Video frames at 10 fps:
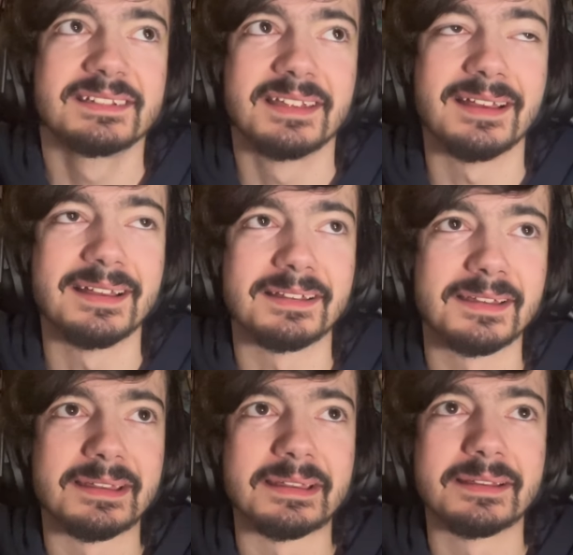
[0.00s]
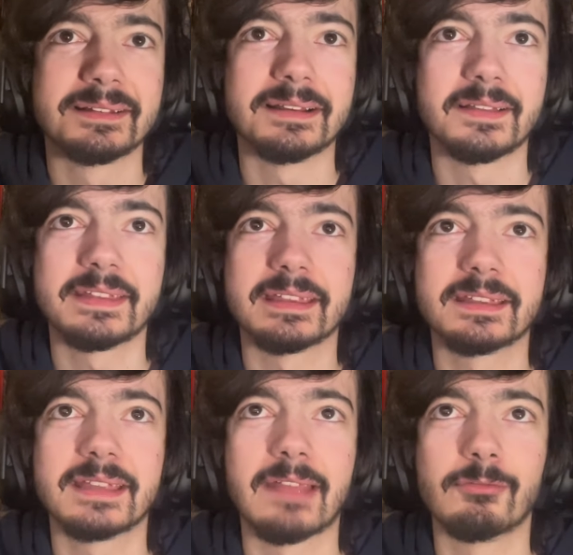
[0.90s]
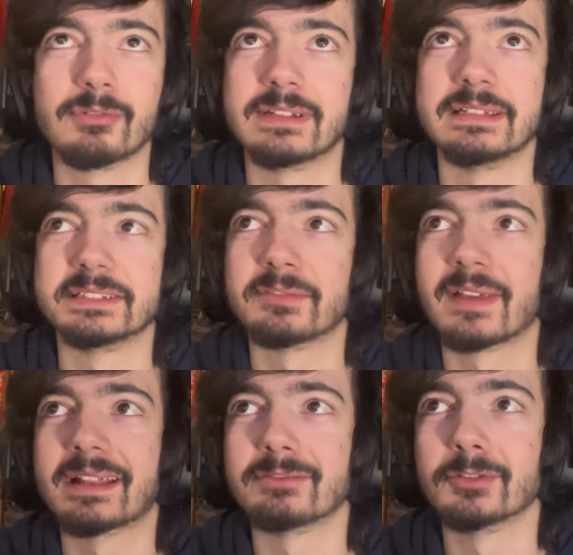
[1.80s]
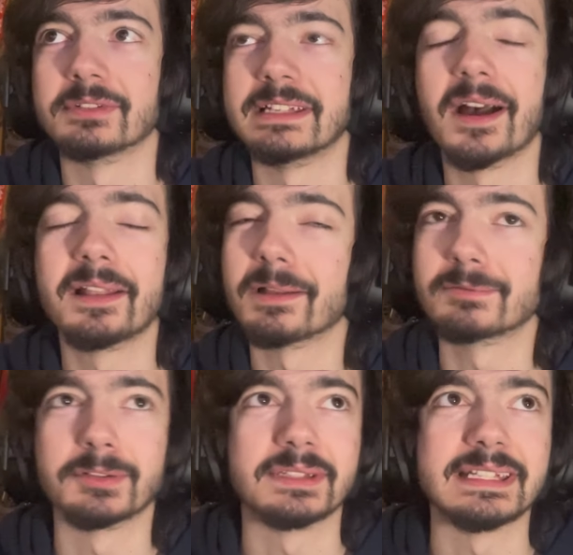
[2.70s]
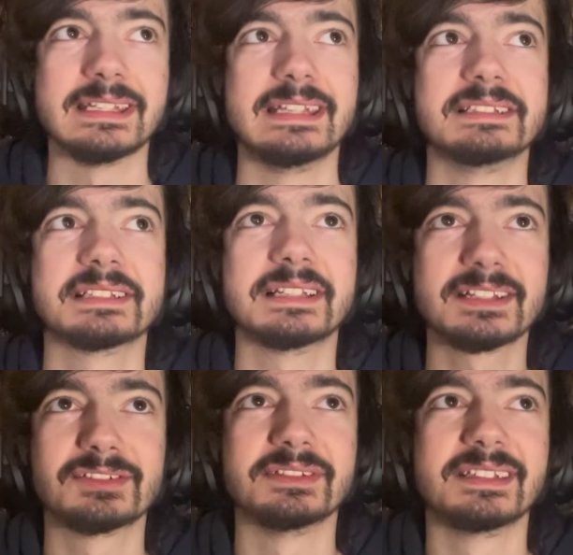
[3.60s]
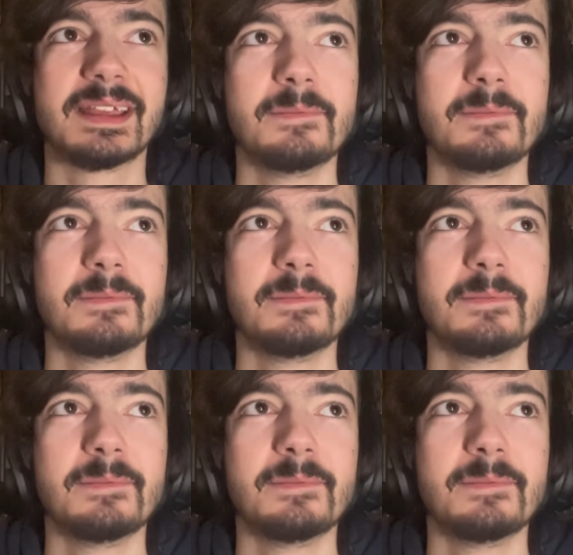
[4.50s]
Uh, I think everyone is a fan of Don Lee. I love Don Lee, he's a legend.